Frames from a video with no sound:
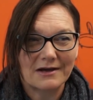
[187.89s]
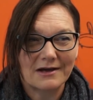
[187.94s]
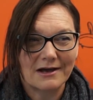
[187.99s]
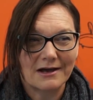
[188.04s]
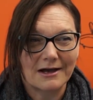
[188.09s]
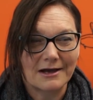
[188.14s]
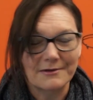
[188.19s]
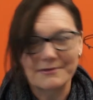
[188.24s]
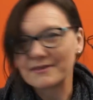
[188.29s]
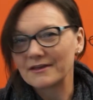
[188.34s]

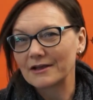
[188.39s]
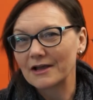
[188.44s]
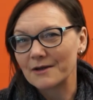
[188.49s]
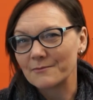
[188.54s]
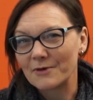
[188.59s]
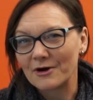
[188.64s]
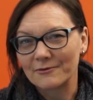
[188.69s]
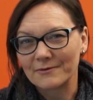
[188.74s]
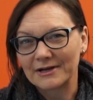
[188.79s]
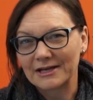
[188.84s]
I think
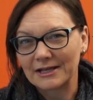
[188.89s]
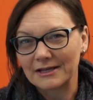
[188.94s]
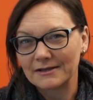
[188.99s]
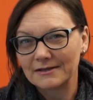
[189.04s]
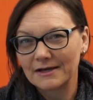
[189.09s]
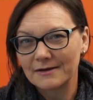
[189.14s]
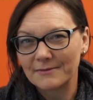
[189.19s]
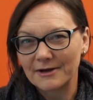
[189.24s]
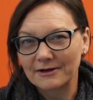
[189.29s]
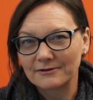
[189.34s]
I'm already
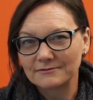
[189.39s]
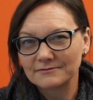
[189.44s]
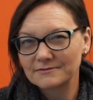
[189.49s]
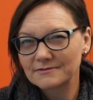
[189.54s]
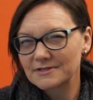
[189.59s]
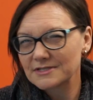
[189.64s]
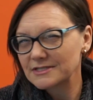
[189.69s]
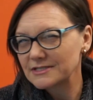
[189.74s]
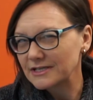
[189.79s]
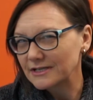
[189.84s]
about
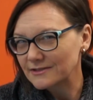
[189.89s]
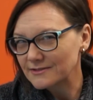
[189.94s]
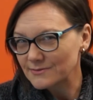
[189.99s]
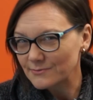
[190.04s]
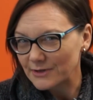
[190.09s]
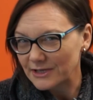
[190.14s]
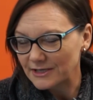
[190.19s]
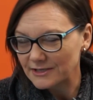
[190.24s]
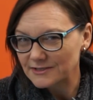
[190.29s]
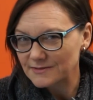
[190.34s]
6
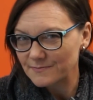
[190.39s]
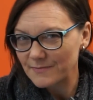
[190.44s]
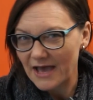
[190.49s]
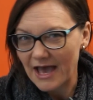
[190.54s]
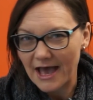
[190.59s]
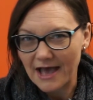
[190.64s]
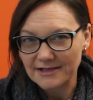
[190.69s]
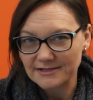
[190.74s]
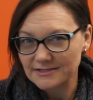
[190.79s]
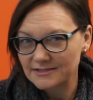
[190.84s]
weeks
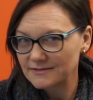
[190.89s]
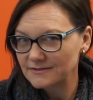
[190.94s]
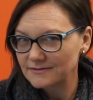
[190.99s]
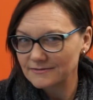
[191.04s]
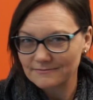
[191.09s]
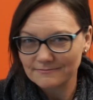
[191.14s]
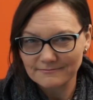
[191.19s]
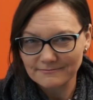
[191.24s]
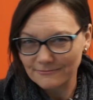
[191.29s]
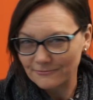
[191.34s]

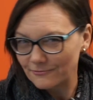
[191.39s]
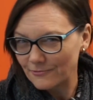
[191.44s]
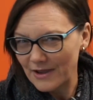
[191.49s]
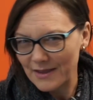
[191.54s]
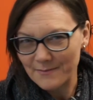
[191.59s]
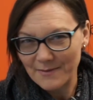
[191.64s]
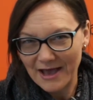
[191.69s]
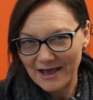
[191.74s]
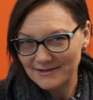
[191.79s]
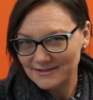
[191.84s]

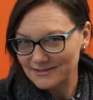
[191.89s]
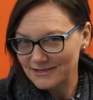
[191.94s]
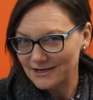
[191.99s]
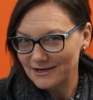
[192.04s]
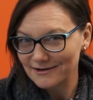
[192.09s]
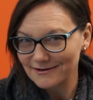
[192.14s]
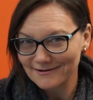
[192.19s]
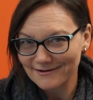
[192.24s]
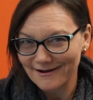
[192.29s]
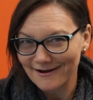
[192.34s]
way past
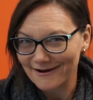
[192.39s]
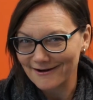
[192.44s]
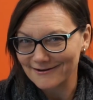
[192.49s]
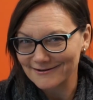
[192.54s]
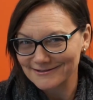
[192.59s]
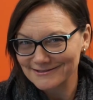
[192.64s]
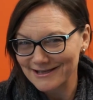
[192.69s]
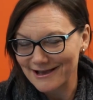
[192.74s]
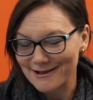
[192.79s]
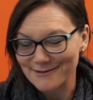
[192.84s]
our
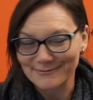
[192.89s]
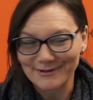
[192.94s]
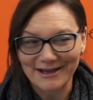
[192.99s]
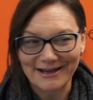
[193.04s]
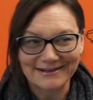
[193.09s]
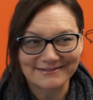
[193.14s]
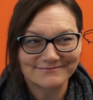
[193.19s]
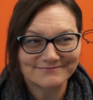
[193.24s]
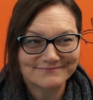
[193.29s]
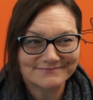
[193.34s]

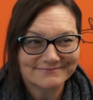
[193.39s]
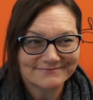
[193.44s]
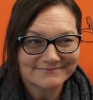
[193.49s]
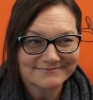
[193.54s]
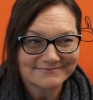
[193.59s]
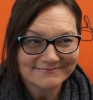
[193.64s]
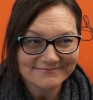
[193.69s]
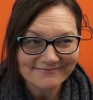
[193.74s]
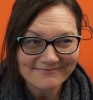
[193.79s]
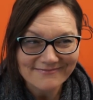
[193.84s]
timeline
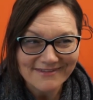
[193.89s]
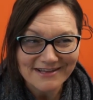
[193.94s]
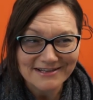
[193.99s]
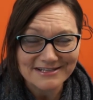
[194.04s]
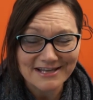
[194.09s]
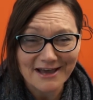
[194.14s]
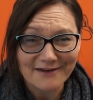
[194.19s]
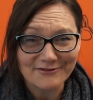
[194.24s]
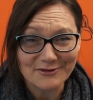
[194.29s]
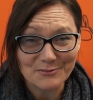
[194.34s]

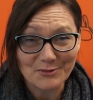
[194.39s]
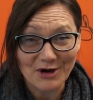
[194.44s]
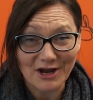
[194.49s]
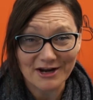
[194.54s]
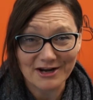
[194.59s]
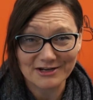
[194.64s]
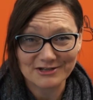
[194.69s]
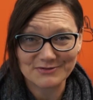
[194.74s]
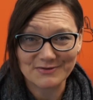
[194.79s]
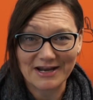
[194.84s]
to have the
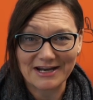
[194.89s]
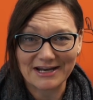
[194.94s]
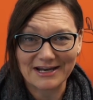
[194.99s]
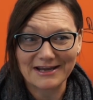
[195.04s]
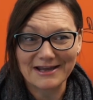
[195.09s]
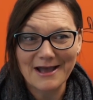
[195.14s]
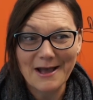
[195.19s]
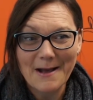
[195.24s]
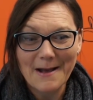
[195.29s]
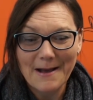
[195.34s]
product
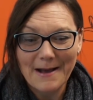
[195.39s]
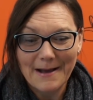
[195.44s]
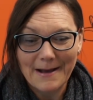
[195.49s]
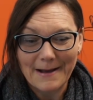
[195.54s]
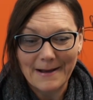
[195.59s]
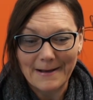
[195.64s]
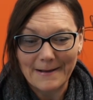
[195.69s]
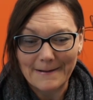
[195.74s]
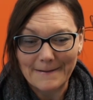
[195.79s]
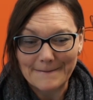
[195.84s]
ready.
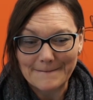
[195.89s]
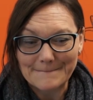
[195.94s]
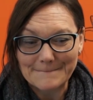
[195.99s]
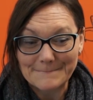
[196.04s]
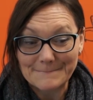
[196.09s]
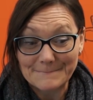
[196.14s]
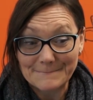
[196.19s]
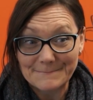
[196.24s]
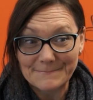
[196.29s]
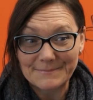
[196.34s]

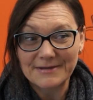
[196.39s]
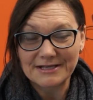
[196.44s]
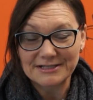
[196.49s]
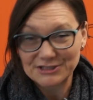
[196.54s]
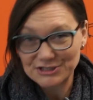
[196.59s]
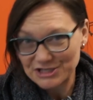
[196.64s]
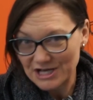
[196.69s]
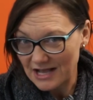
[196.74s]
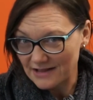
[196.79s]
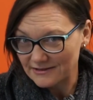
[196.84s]

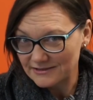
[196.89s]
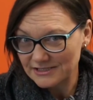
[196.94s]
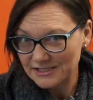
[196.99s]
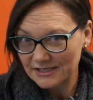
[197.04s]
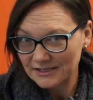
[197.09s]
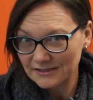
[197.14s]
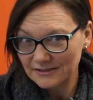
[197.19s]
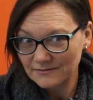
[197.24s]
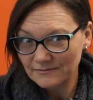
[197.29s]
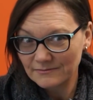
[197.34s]
It's
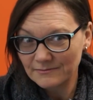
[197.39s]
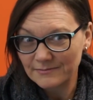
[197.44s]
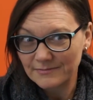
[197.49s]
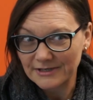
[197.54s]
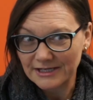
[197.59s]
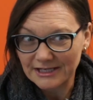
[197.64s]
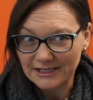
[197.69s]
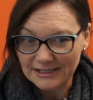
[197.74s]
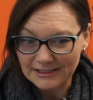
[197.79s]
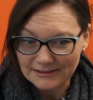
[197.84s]
challenging,
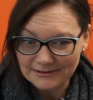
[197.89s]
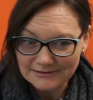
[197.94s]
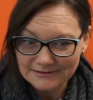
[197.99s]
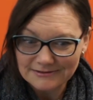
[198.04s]
but